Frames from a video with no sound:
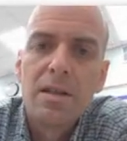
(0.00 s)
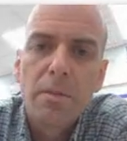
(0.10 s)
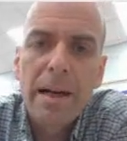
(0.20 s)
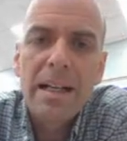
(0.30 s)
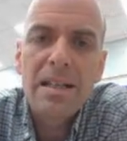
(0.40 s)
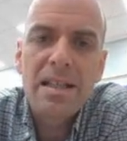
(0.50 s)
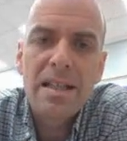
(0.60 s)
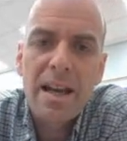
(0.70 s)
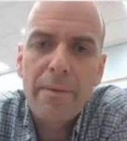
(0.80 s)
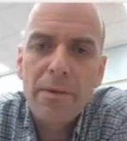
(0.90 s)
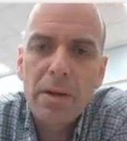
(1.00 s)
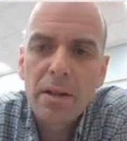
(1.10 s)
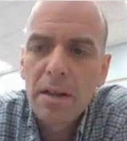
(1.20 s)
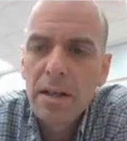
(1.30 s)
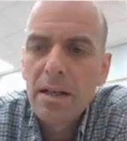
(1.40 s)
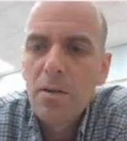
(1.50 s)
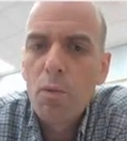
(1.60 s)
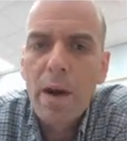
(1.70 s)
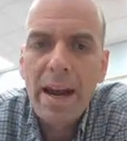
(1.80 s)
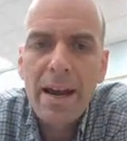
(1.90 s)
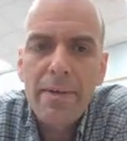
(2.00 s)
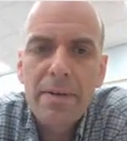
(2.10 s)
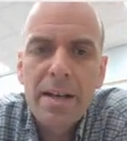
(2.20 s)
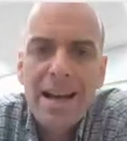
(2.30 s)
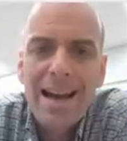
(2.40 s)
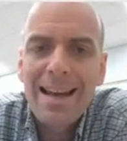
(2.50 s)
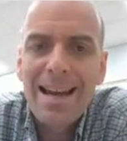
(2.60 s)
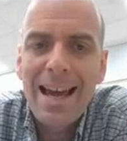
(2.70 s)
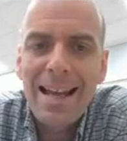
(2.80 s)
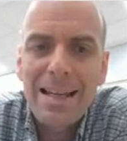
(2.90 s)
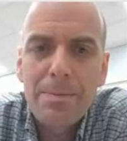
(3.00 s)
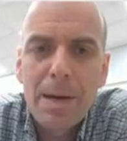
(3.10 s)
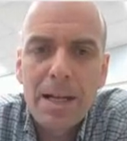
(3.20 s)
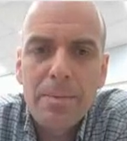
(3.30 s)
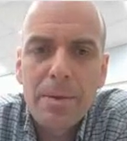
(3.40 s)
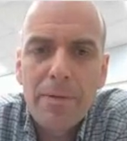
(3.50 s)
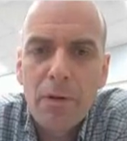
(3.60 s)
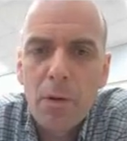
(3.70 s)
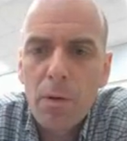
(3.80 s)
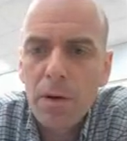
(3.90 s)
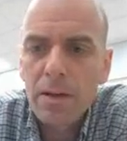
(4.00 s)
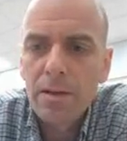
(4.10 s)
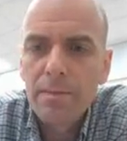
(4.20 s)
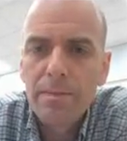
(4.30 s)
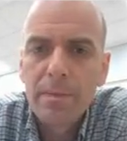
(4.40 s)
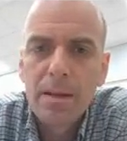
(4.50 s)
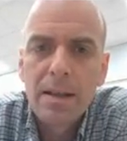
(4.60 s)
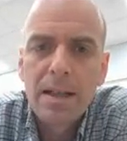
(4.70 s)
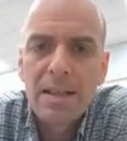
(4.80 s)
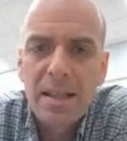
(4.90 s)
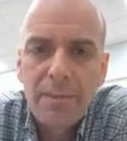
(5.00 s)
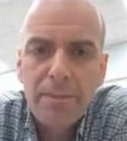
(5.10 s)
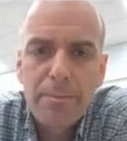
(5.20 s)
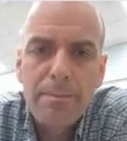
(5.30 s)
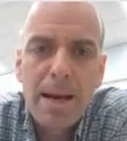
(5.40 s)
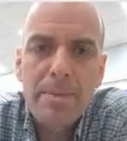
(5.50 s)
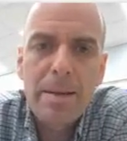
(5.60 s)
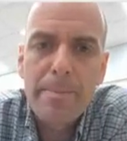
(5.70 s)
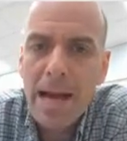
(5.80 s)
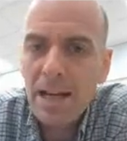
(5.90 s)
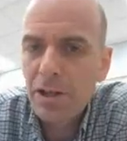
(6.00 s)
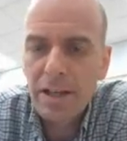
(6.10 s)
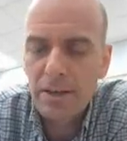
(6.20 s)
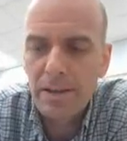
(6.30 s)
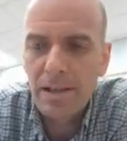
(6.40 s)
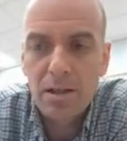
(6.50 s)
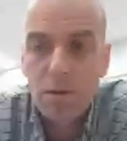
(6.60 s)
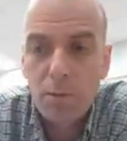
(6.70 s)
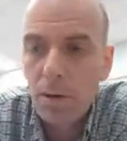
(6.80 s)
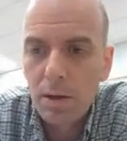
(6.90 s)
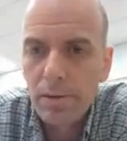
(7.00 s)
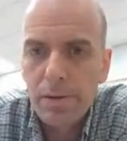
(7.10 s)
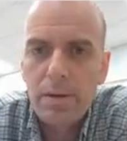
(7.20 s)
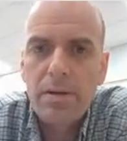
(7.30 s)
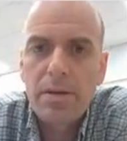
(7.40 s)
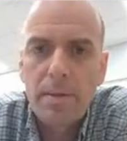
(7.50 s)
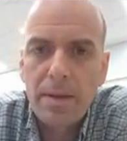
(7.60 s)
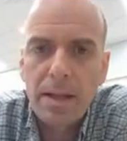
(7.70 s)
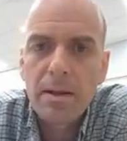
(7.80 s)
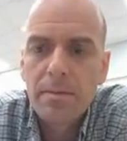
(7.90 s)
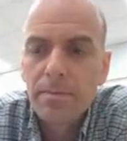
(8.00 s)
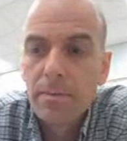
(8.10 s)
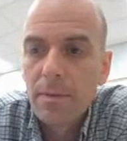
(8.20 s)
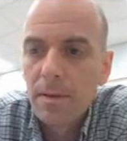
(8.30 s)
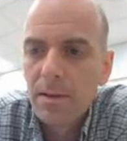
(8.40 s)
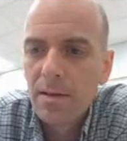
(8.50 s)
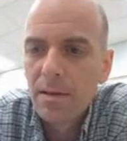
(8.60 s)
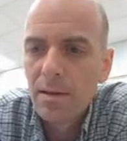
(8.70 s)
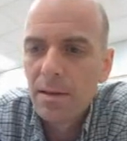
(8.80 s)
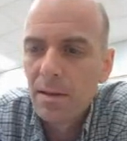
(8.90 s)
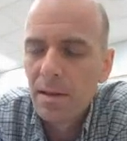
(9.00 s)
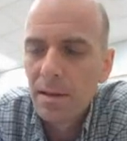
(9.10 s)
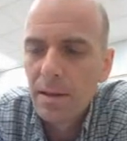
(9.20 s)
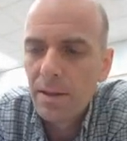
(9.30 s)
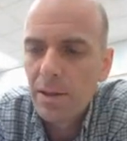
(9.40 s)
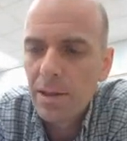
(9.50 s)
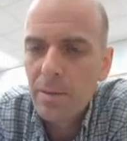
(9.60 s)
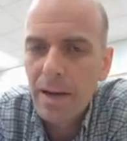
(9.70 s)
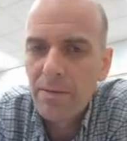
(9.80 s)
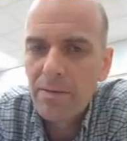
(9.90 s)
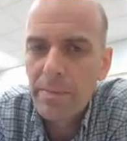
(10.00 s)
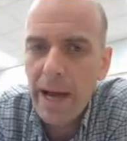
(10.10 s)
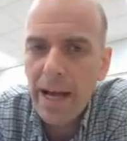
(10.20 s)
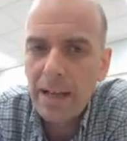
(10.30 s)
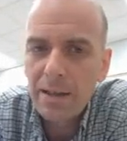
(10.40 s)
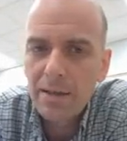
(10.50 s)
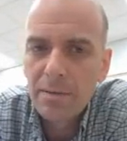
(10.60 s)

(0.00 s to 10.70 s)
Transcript: Dwight has never waved at anybody before, except maybe imaginary squirrels or something. And she waved back.